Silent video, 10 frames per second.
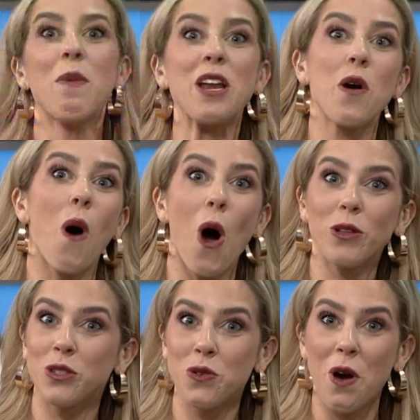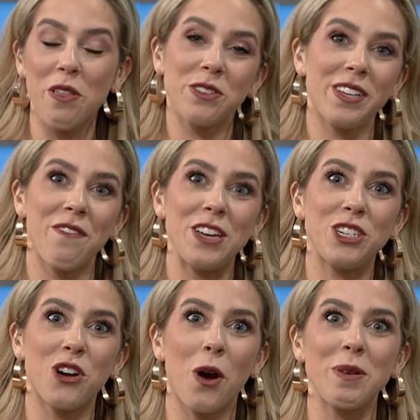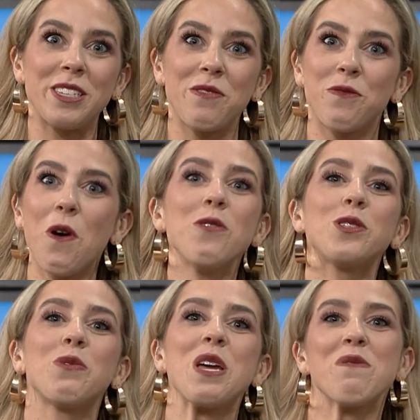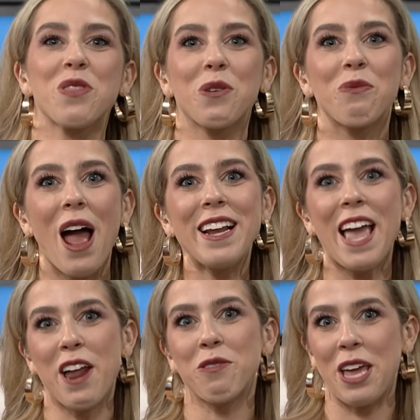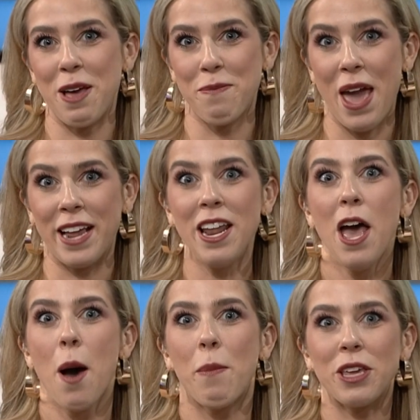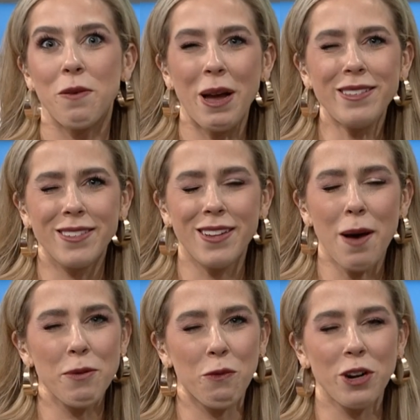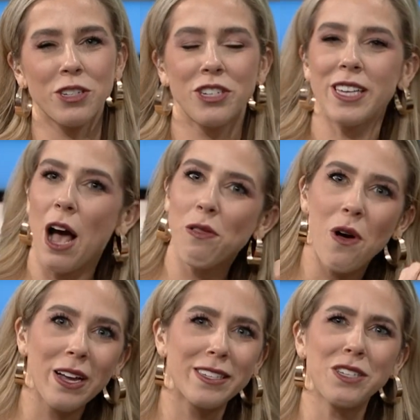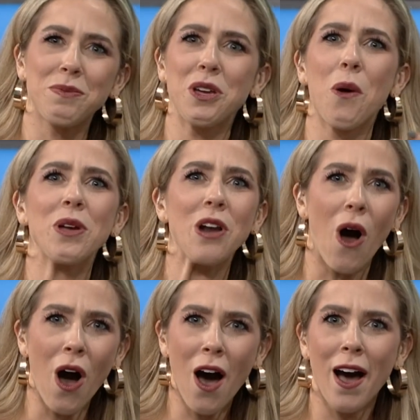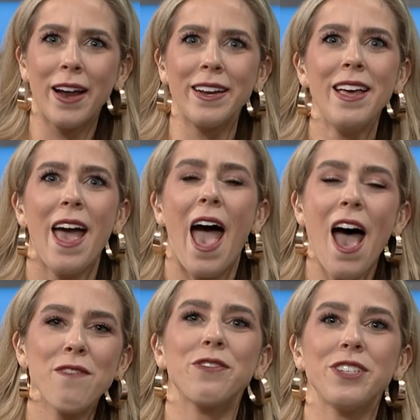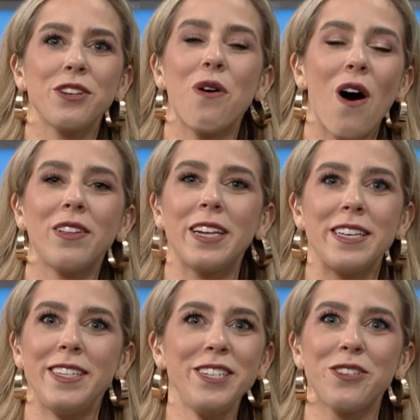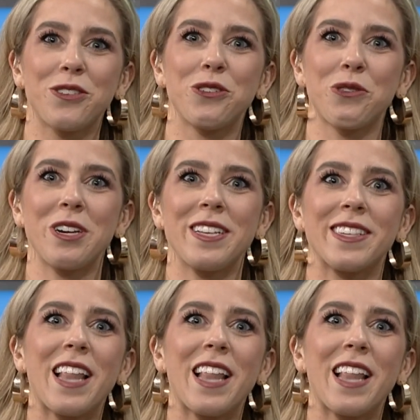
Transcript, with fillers: you might know all too well, the Salvation Army is in full swing with their Red Kettle campaign, but you might stop and wonder just how long has this been going on every single holiday season. So joining us